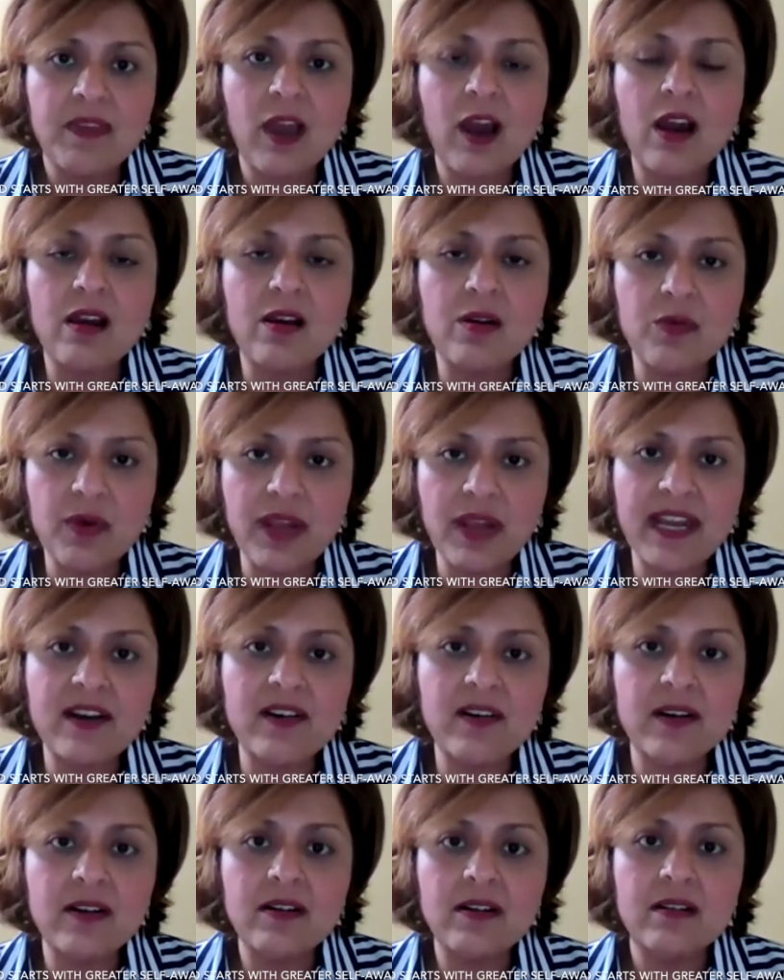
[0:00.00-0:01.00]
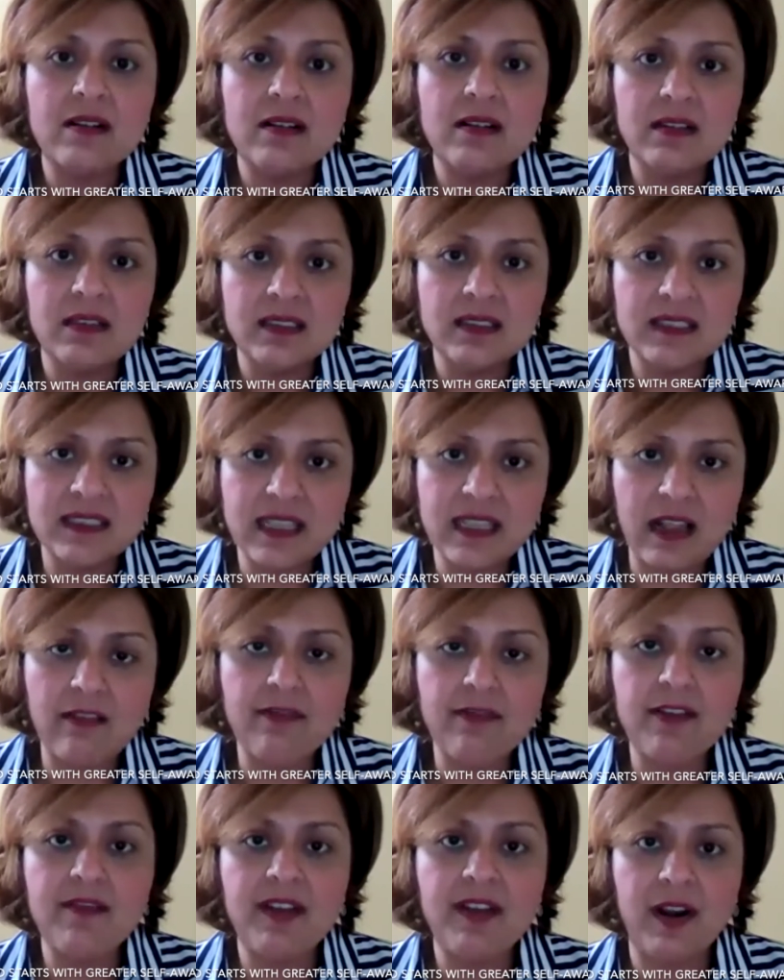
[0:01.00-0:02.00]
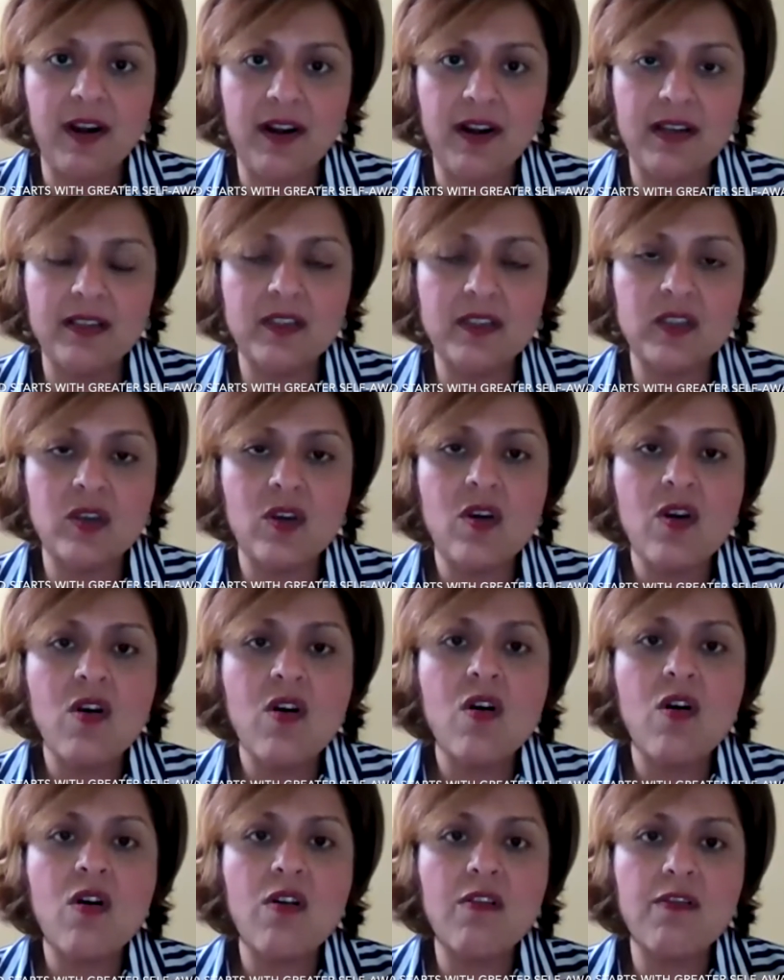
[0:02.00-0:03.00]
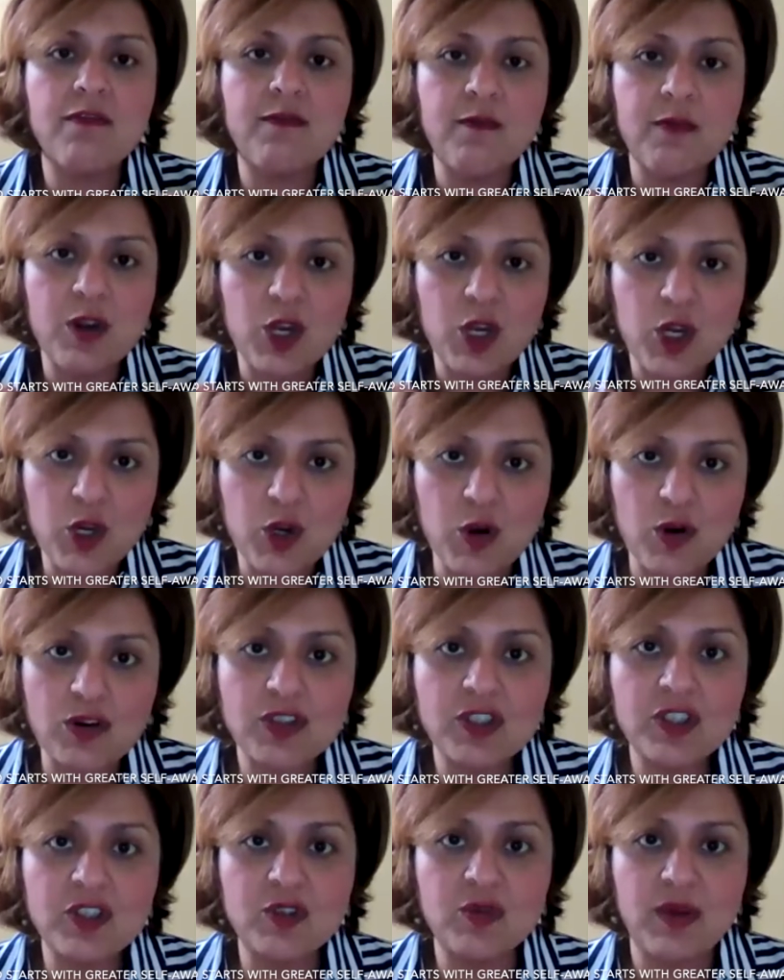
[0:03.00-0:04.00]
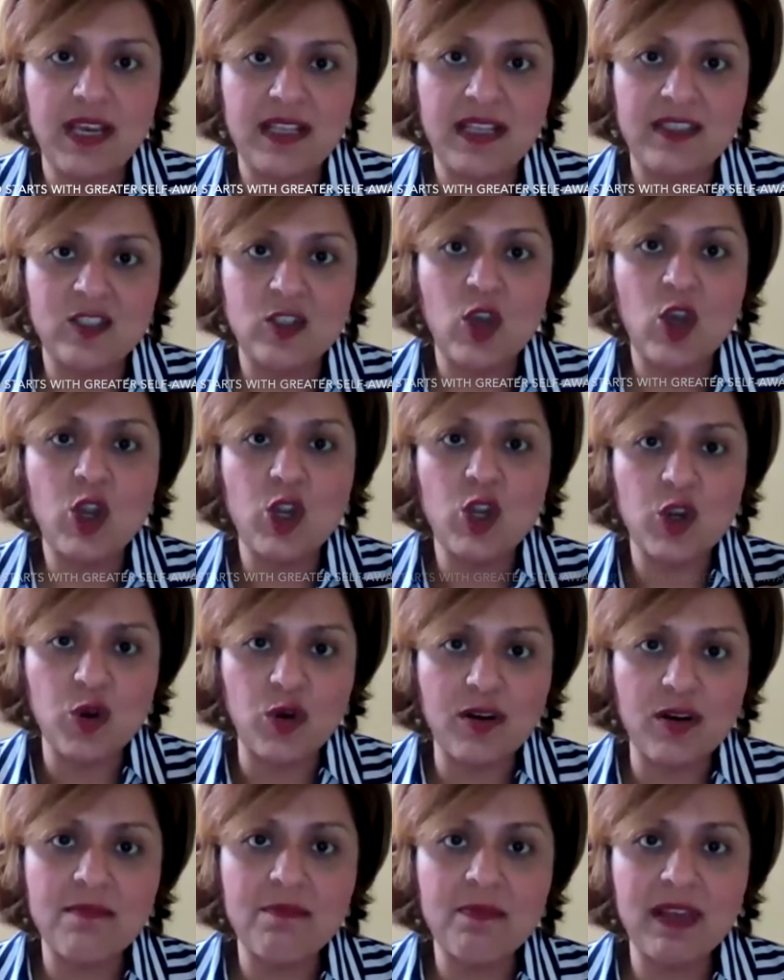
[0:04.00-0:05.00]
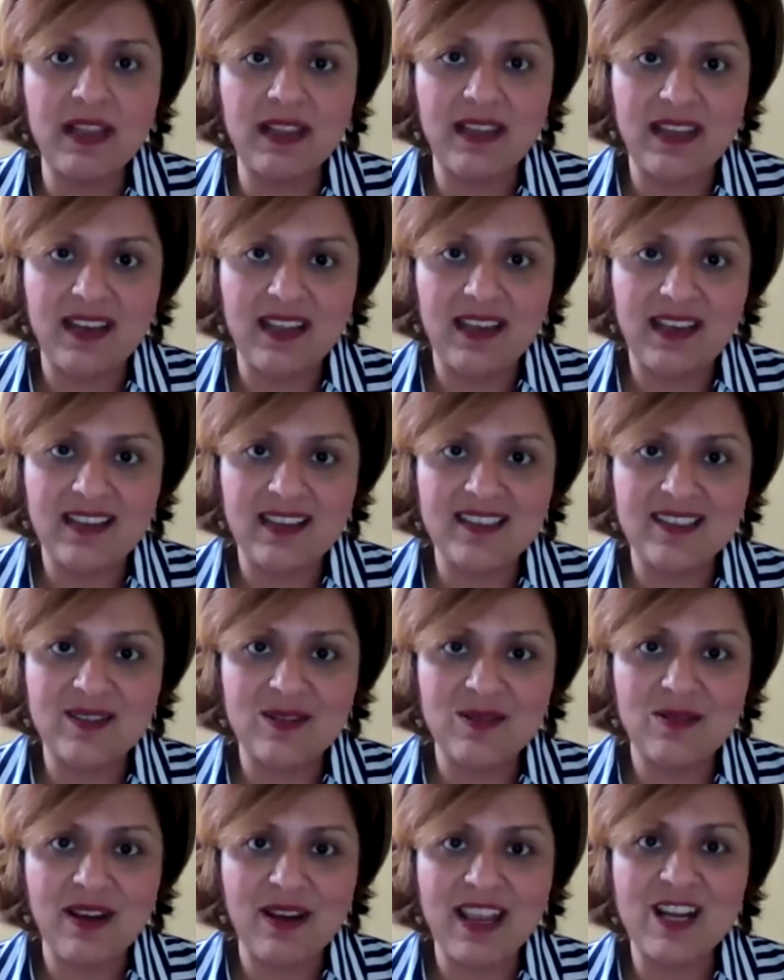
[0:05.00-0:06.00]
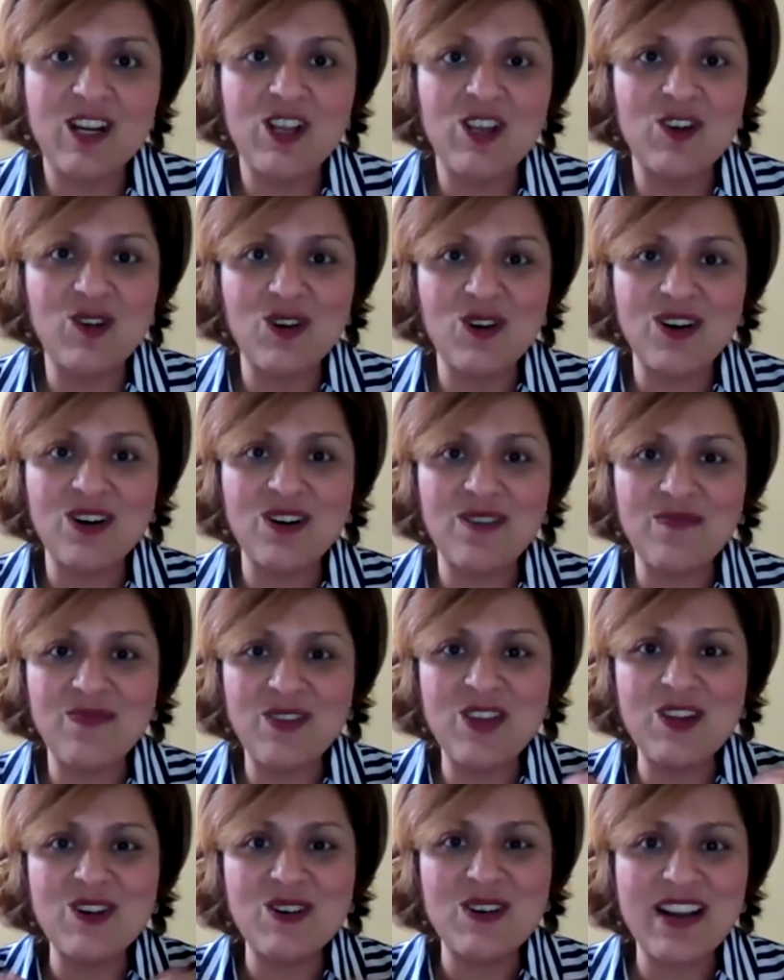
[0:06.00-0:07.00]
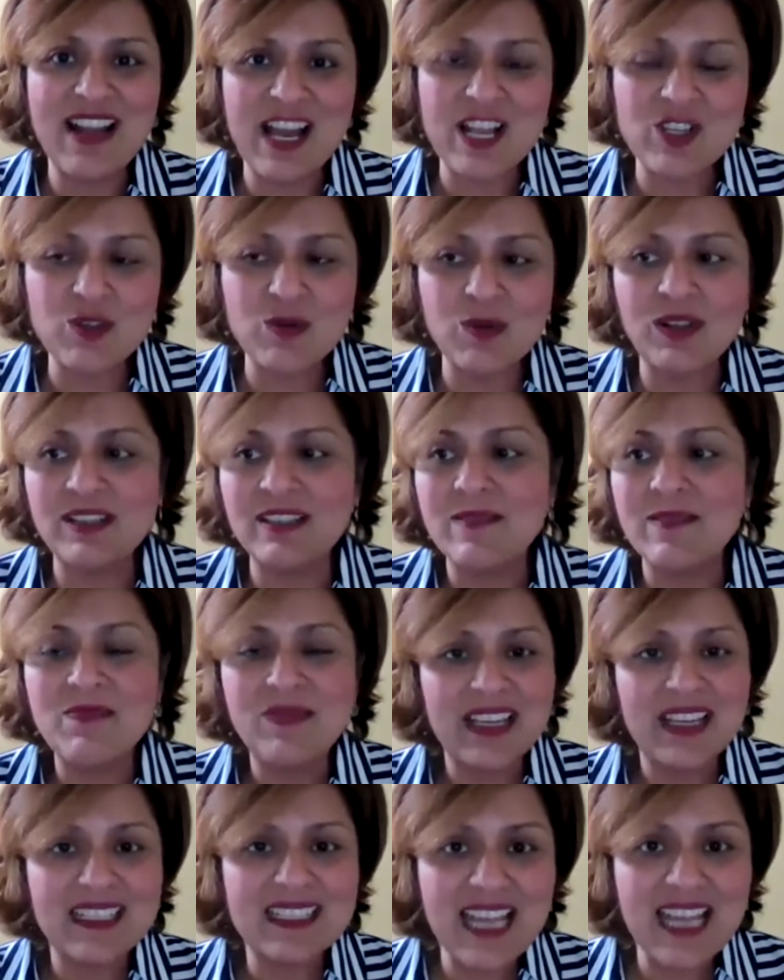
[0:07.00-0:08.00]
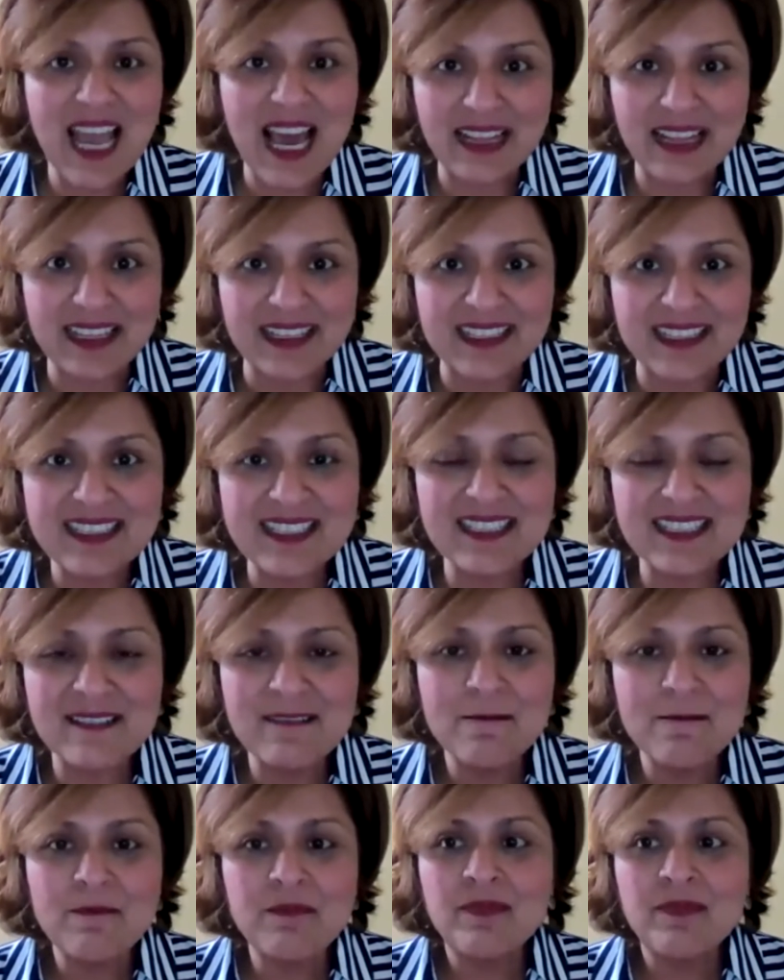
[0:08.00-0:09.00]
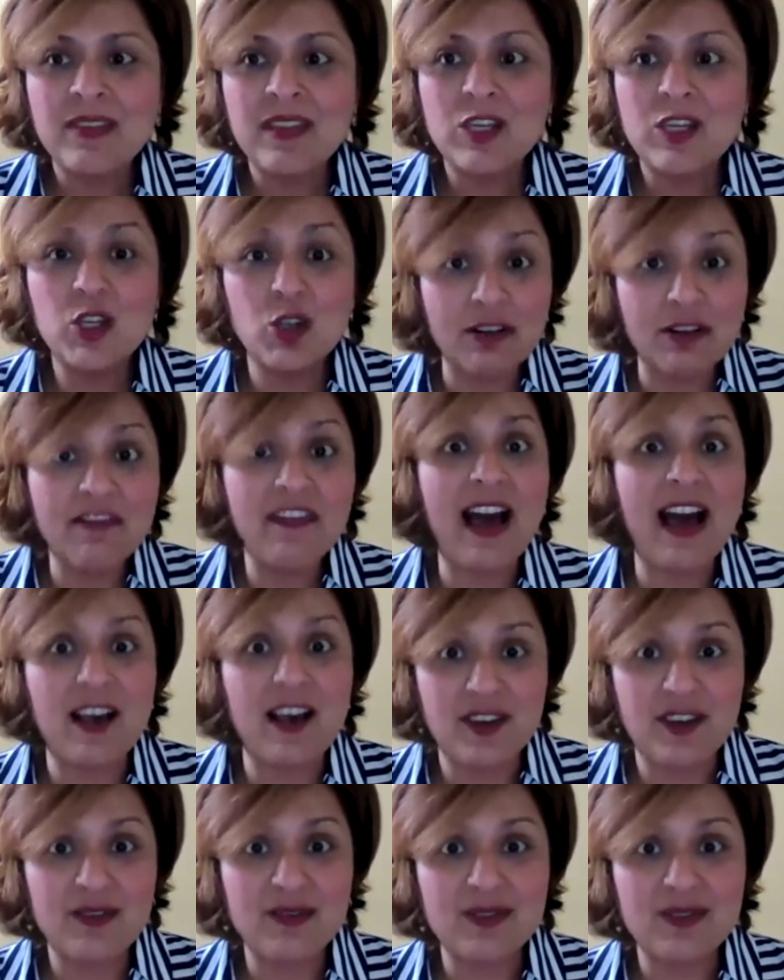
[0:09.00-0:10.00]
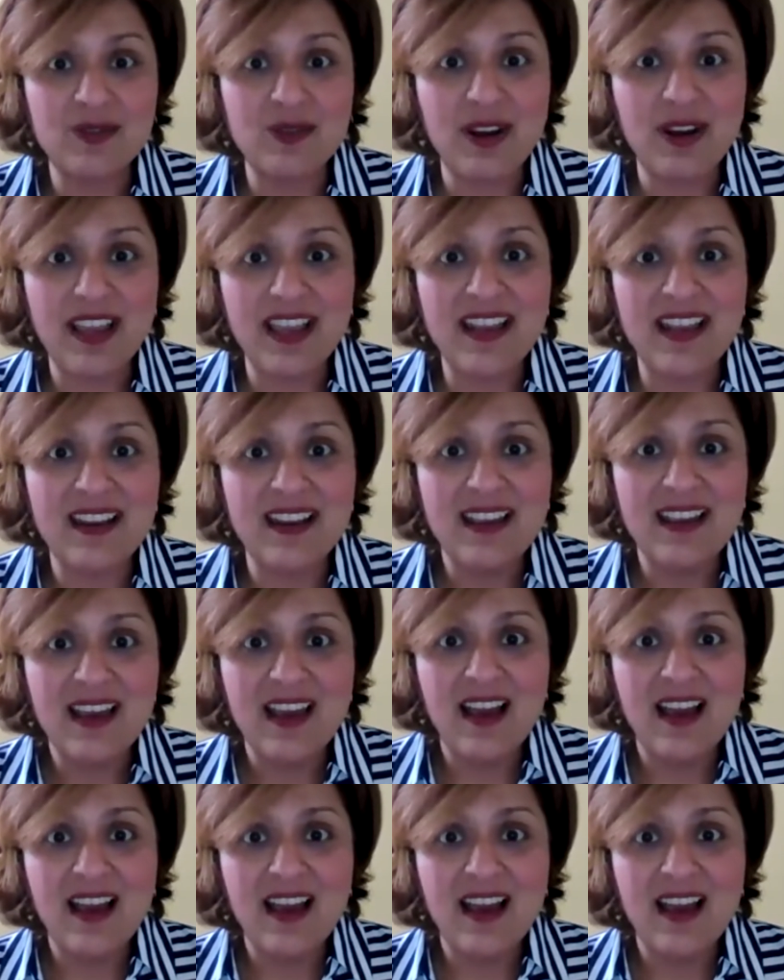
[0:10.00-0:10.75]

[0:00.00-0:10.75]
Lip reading: a greater self-awareness of your strengths, your abilities, right? Your, natural talents, your values, right?